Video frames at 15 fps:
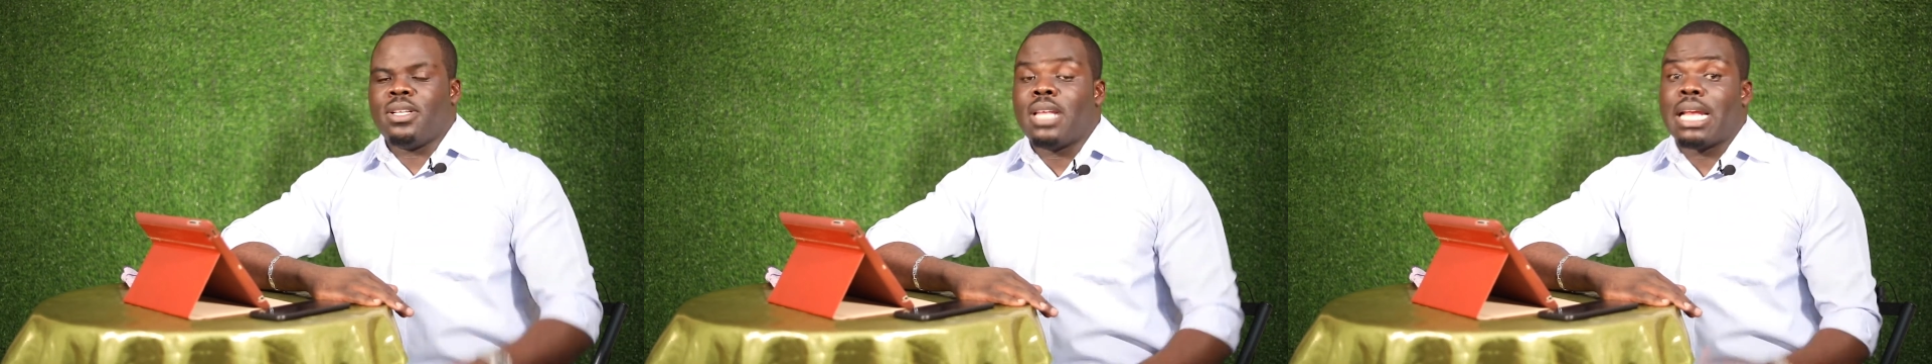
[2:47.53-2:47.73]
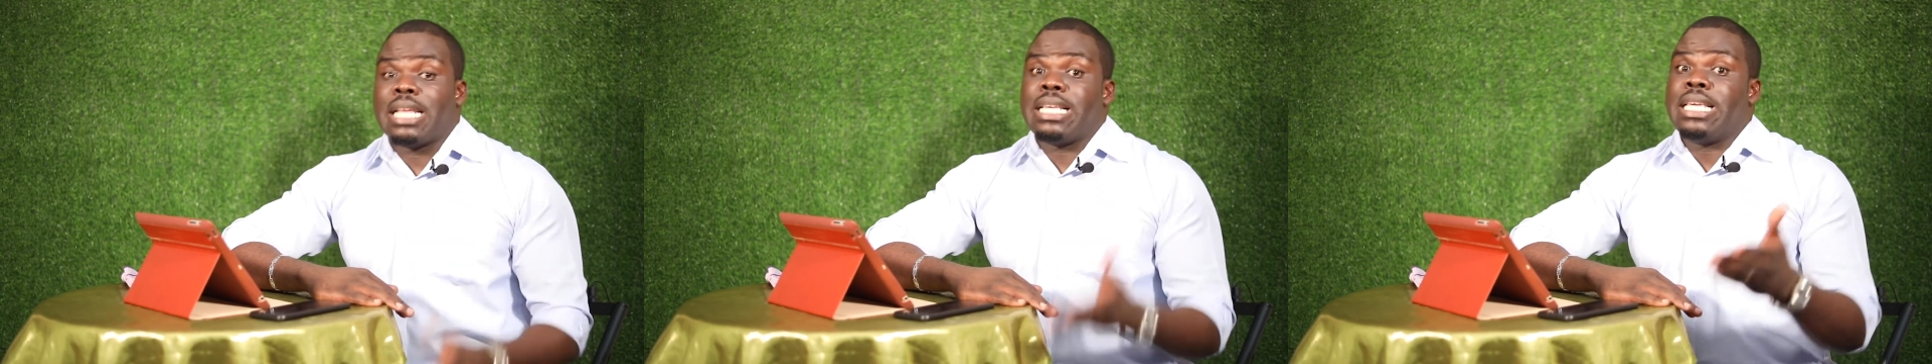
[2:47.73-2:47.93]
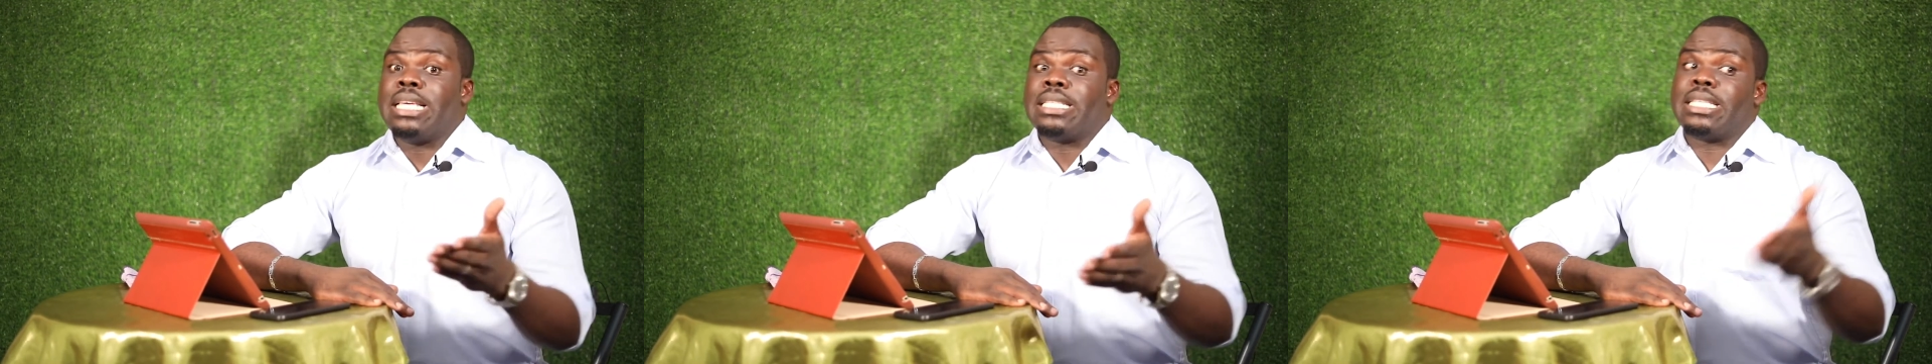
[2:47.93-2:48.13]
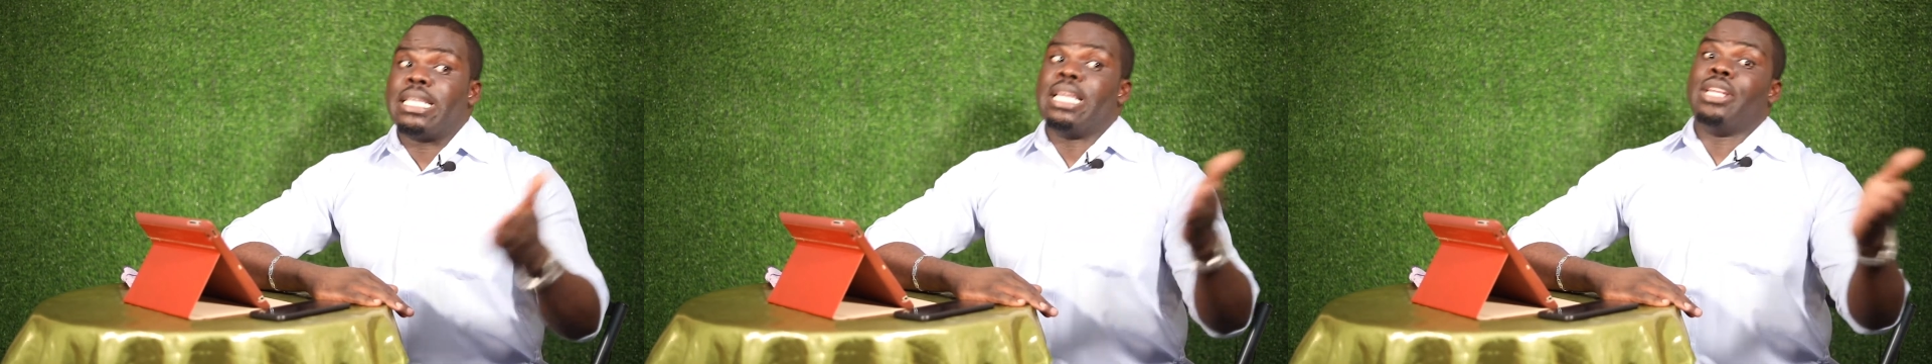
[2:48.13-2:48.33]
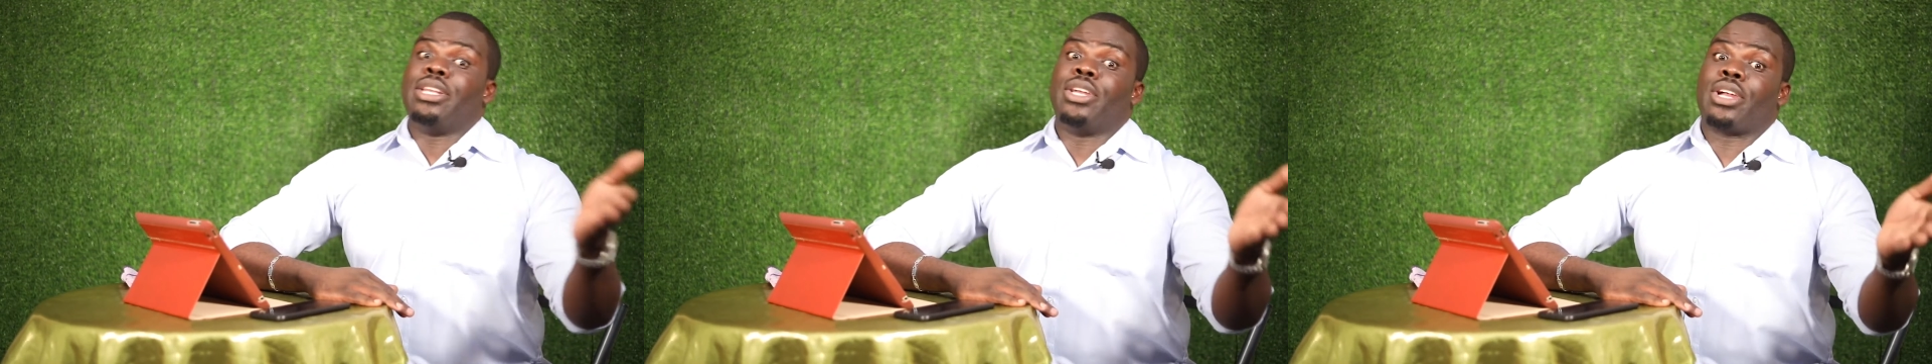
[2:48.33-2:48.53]
that is
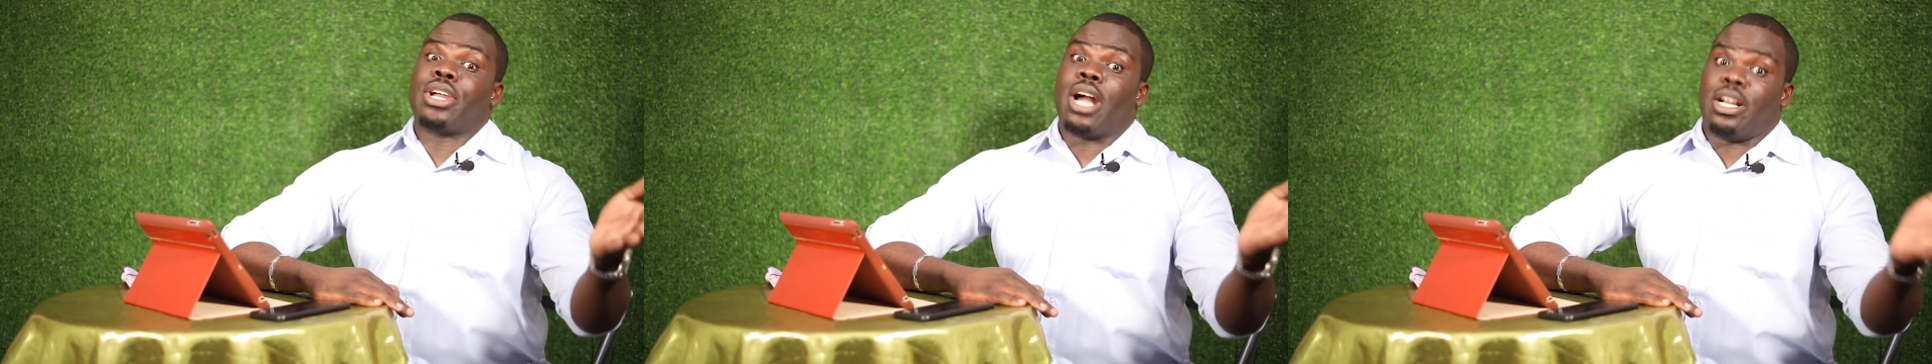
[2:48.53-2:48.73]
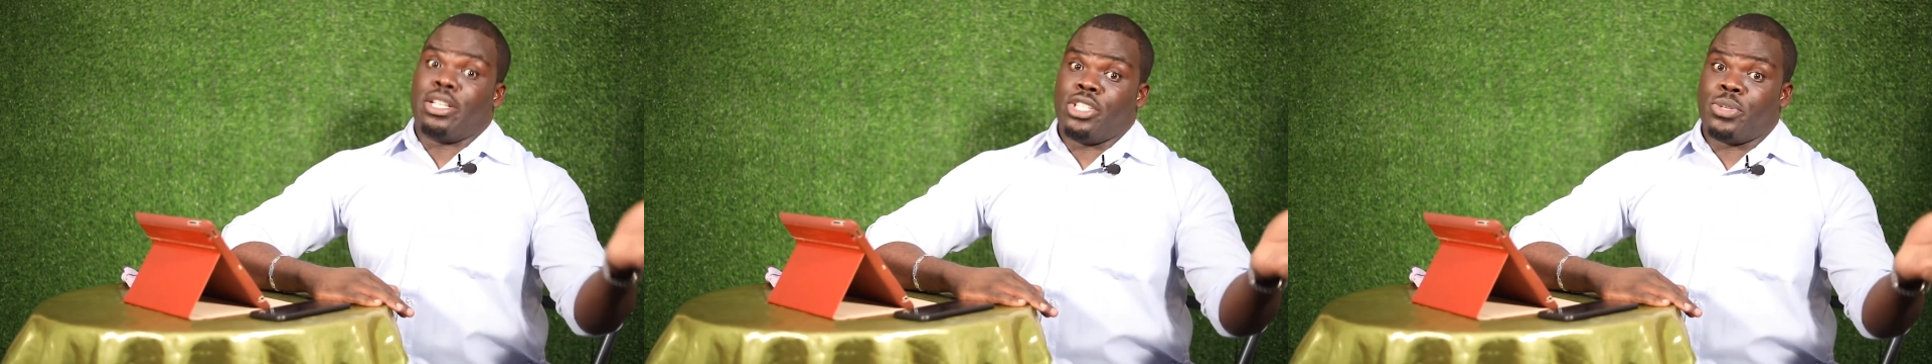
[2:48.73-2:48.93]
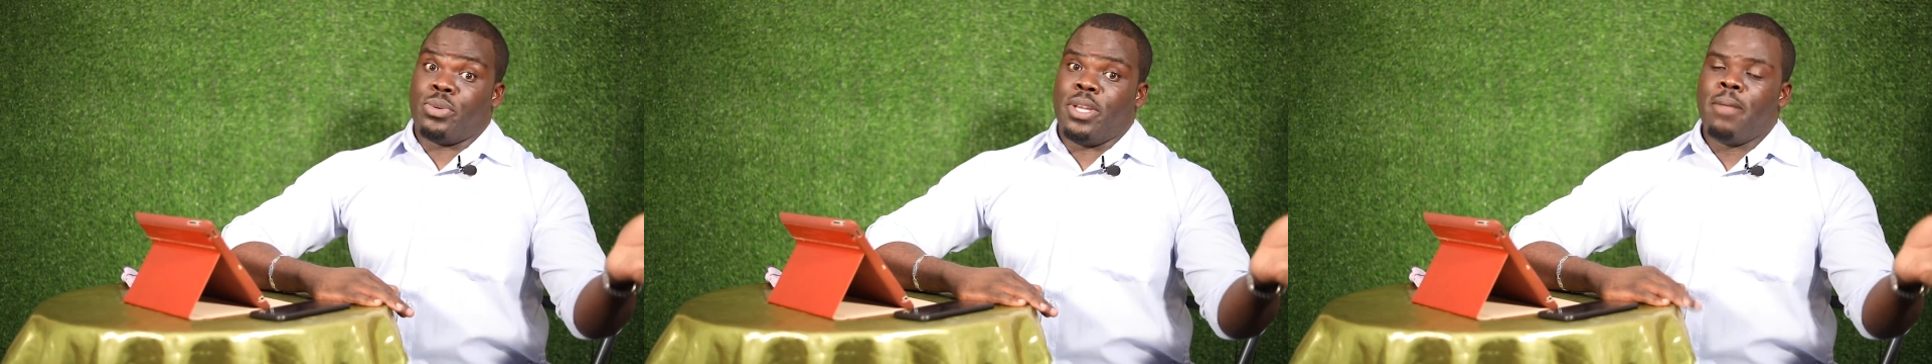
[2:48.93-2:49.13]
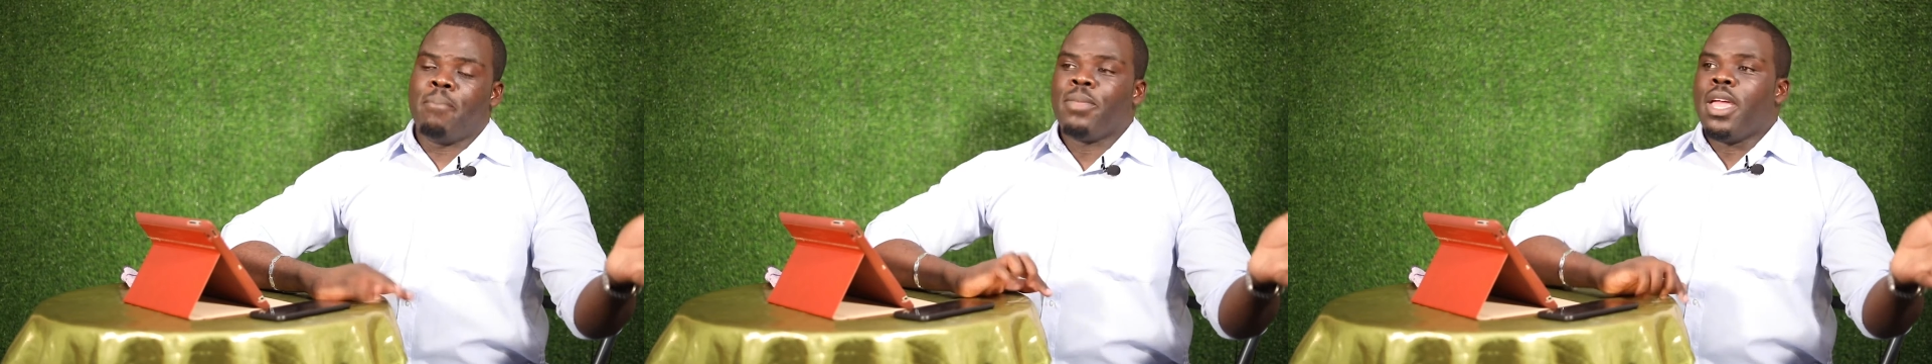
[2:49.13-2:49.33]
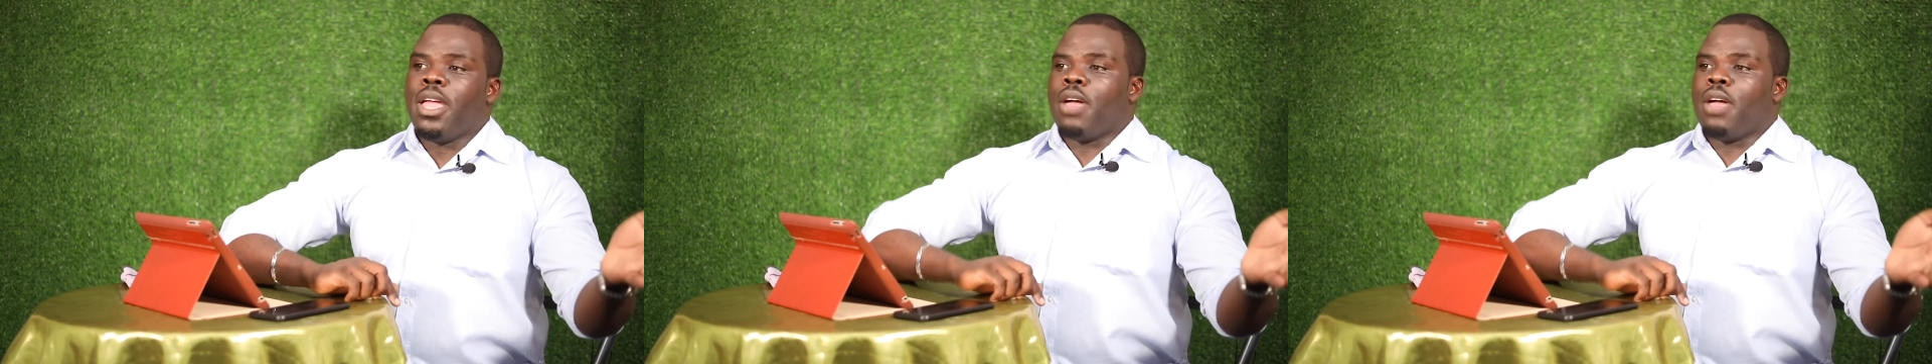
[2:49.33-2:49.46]
in a country